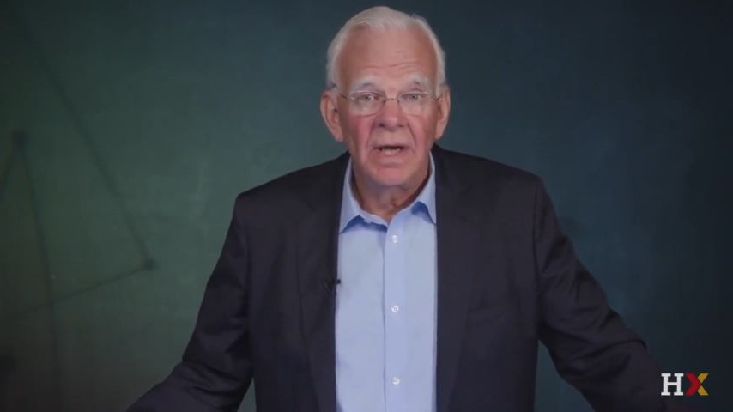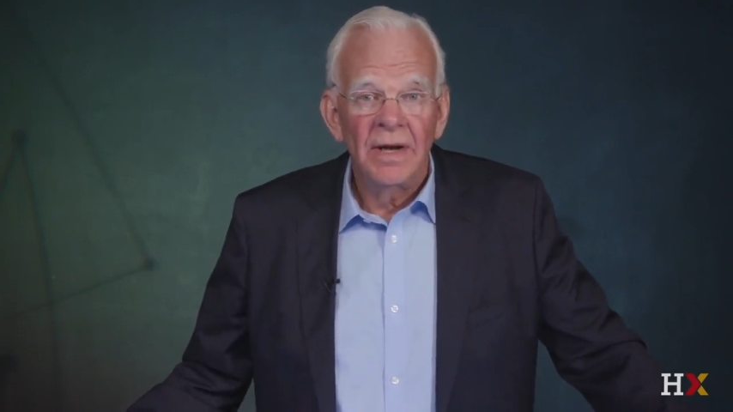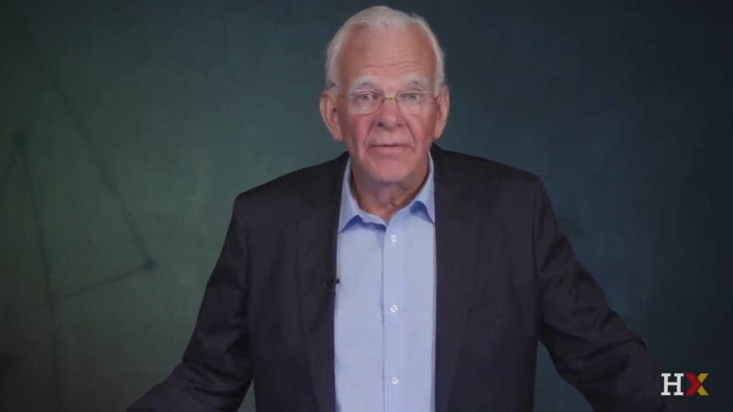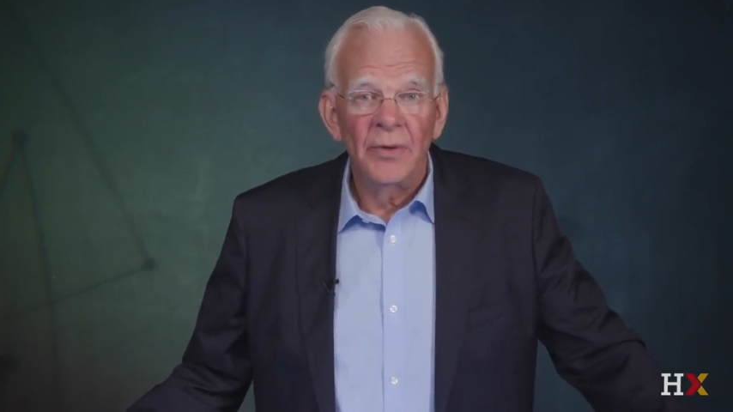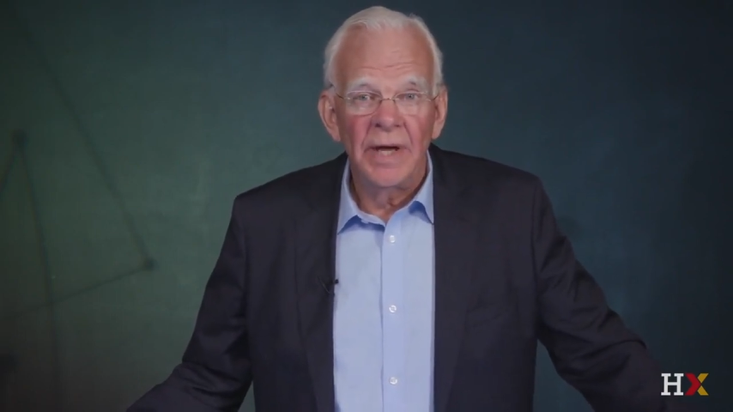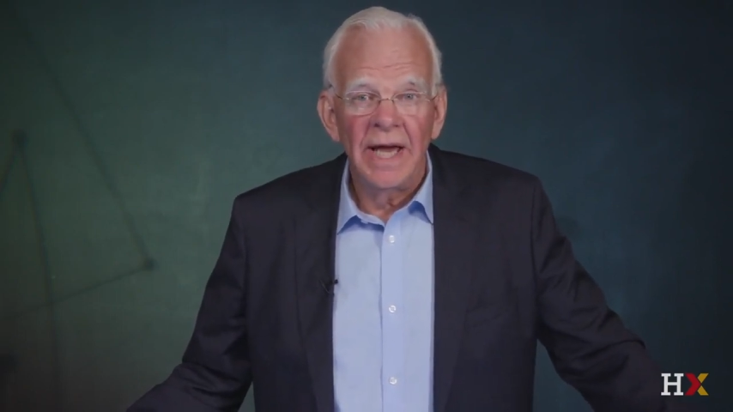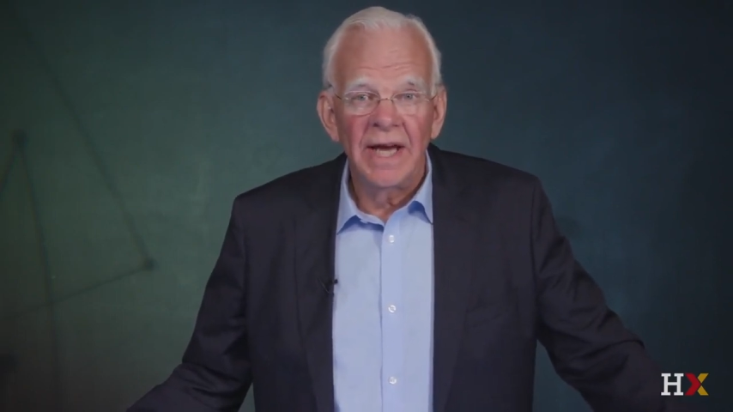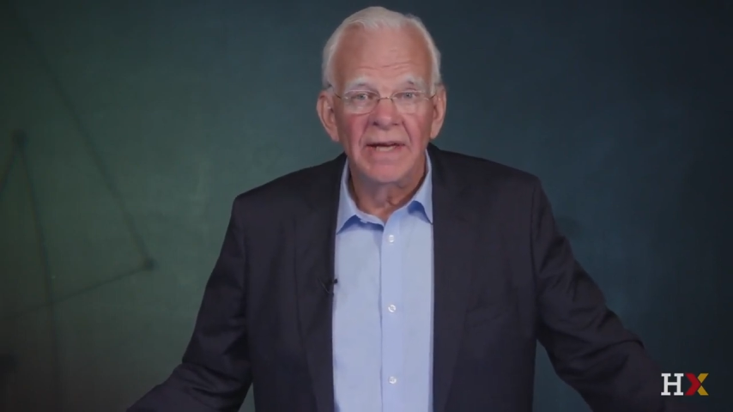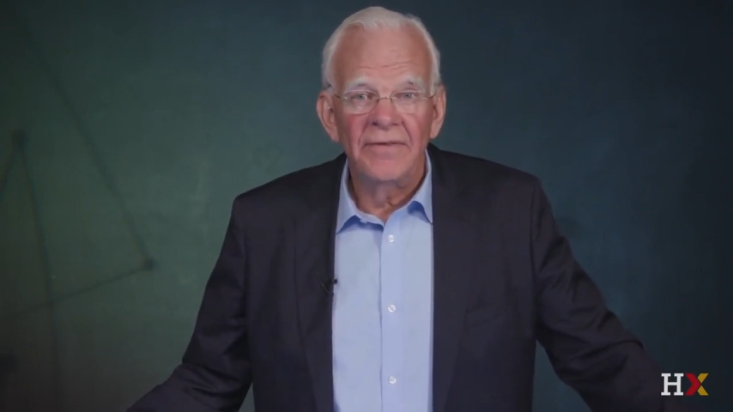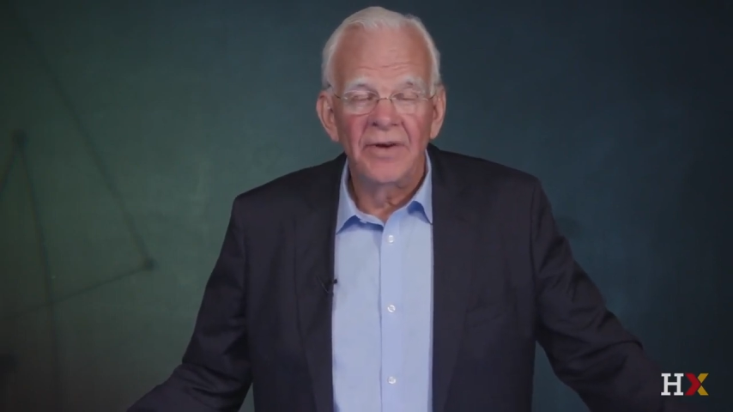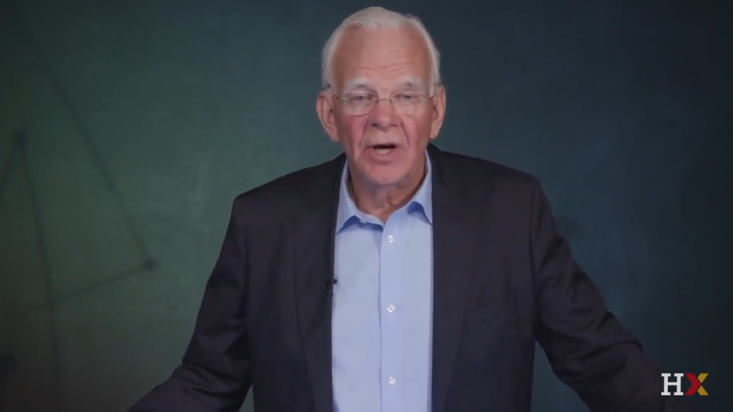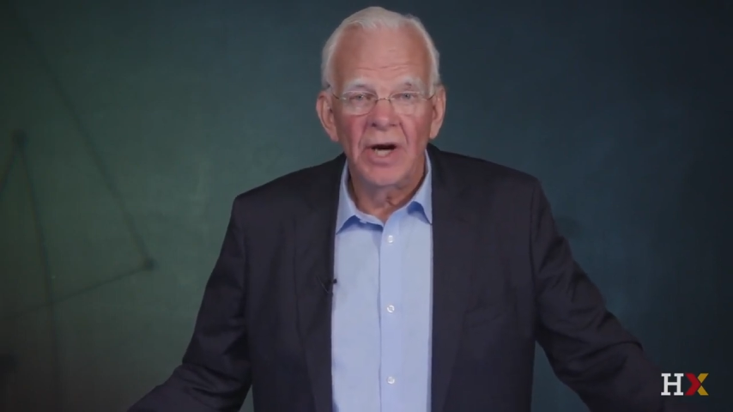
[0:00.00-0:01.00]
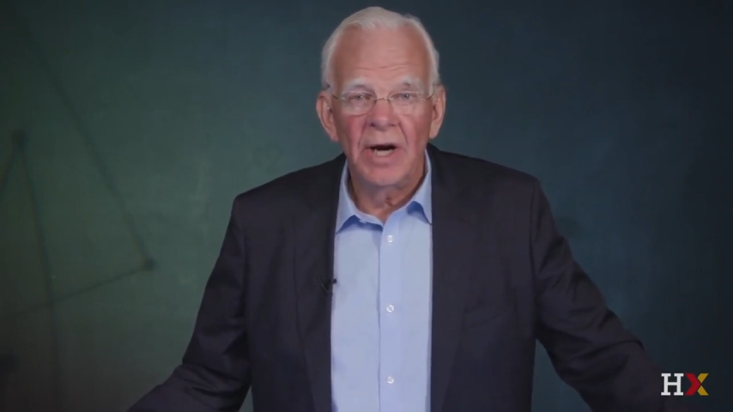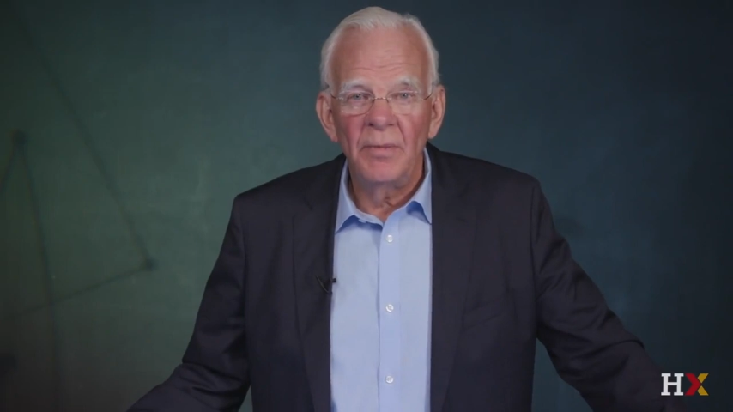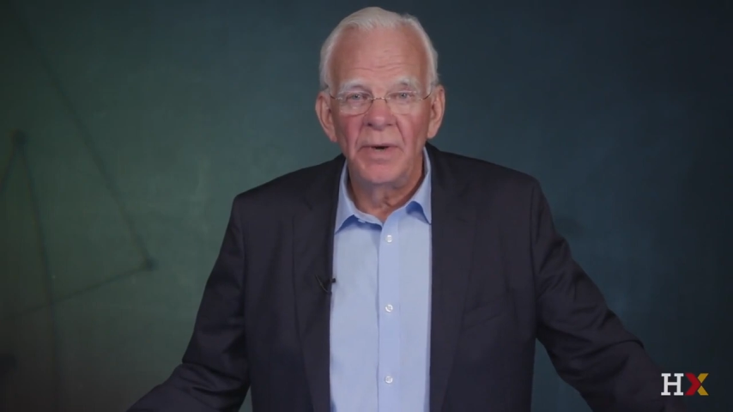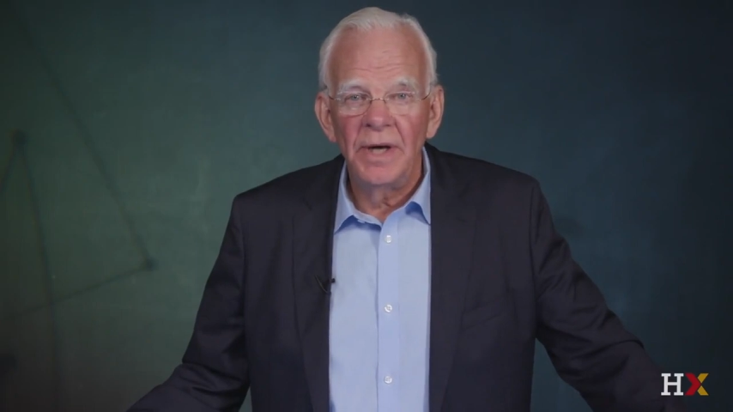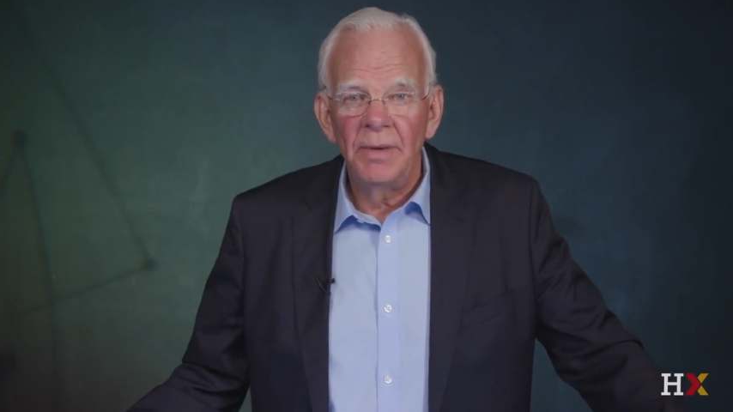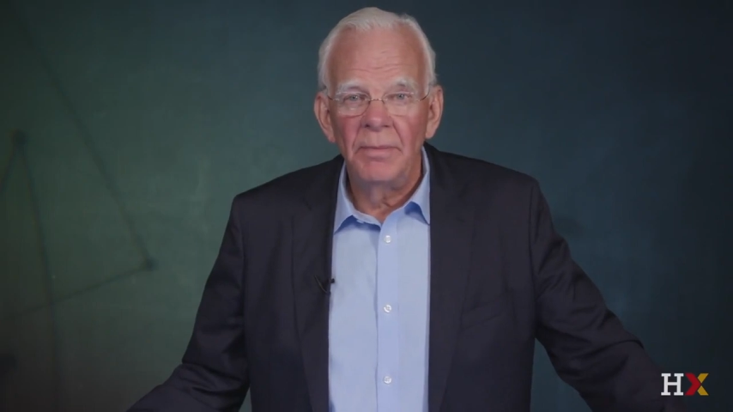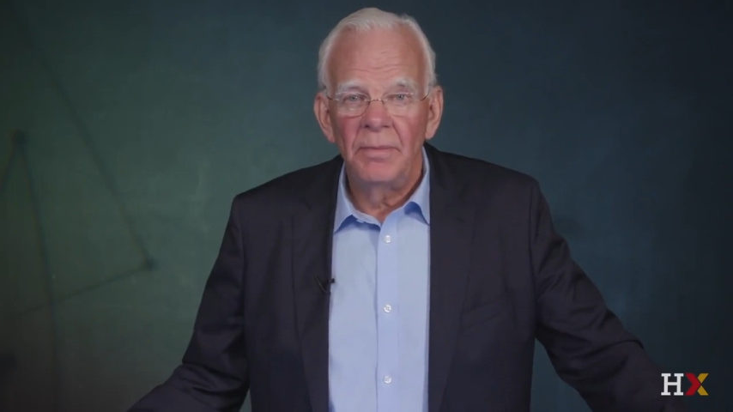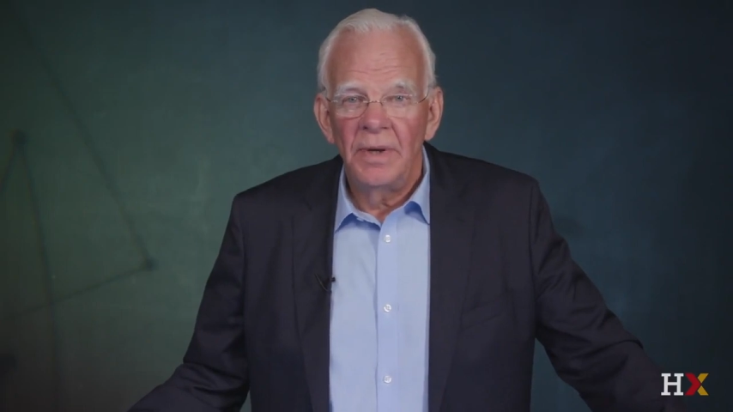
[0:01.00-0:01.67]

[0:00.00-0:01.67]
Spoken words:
of reactive carbon